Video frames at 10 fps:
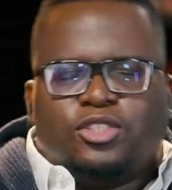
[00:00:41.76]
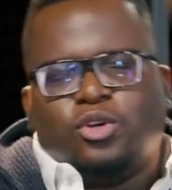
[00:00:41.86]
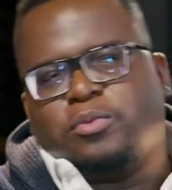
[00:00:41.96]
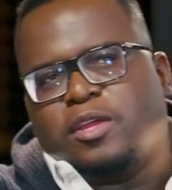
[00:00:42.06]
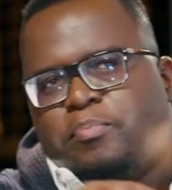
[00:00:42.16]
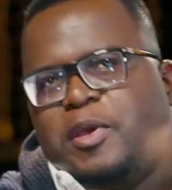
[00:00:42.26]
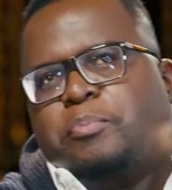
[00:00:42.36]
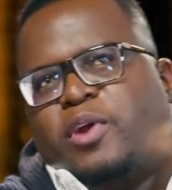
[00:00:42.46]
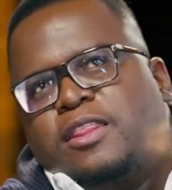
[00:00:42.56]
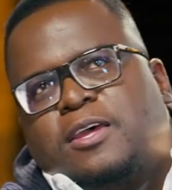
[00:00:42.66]
So then Big
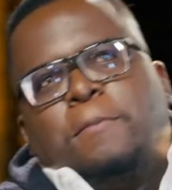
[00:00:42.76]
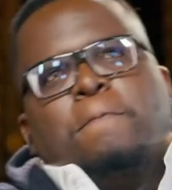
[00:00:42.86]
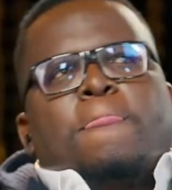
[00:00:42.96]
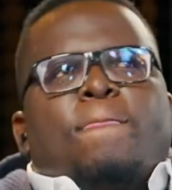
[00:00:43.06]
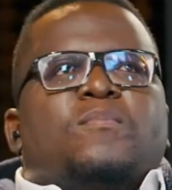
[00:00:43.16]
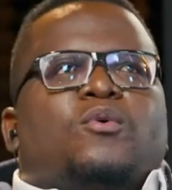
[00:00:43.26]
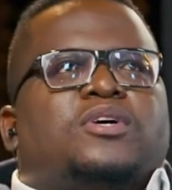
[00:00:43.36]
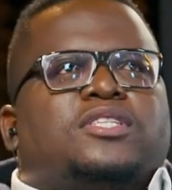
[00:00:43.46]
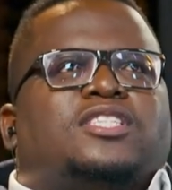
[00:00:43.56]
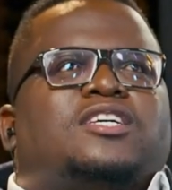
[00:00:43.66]
Brother,
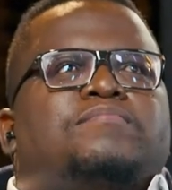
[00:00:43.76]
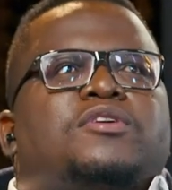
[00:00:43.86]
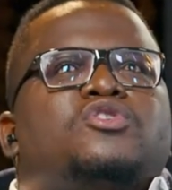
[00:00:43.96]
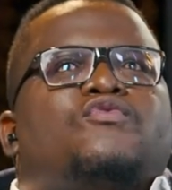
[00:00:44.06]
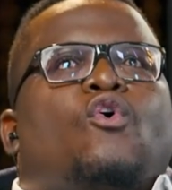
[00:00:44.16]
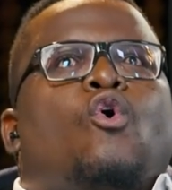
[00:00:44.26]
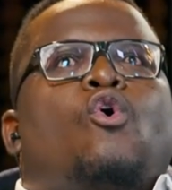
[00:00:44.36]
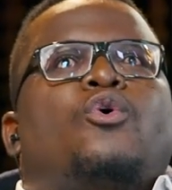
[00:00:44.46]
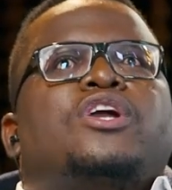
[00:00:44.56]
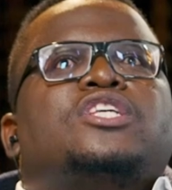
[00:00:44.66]
was it something you've
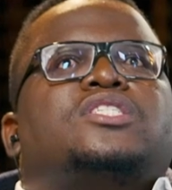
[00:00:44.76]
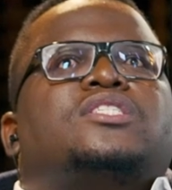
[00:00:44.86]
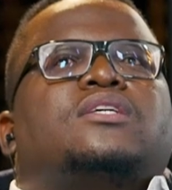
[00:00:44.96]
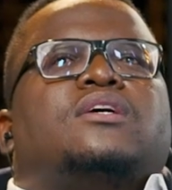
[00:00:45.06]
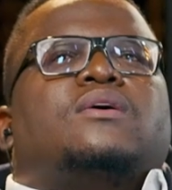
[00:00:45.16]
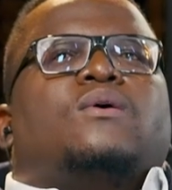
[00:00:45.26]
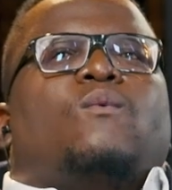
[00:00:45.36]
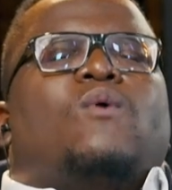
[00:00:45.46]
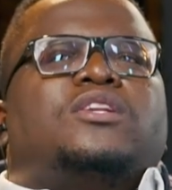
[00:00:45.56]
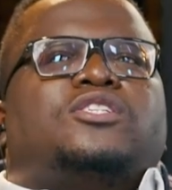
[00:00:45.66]
always
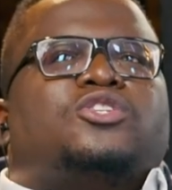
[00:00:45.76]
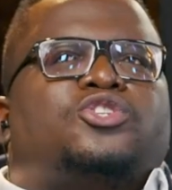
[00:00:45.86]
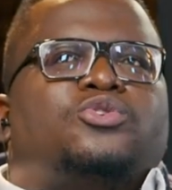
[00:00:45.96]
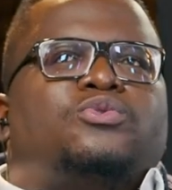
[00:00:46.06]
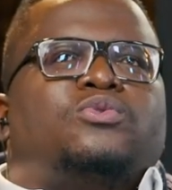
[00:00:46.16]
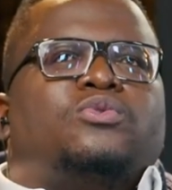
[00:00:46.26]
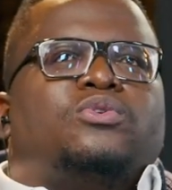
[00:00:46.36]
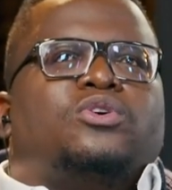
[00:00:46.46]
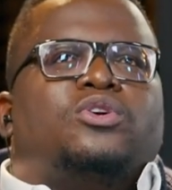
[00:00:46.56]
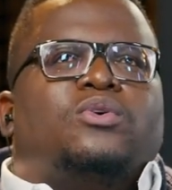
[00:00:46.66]
wanted to,
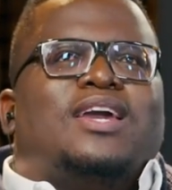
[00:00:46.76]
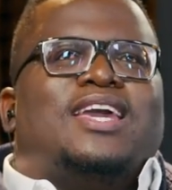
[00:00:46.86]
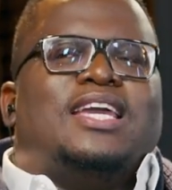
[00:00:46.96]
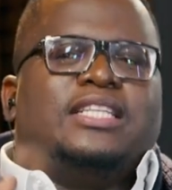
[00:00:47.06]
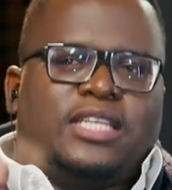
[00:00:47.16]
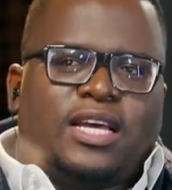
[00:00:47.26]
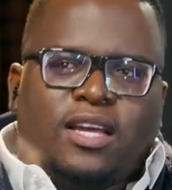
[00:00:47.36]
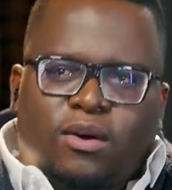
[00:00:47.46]
you know, enter?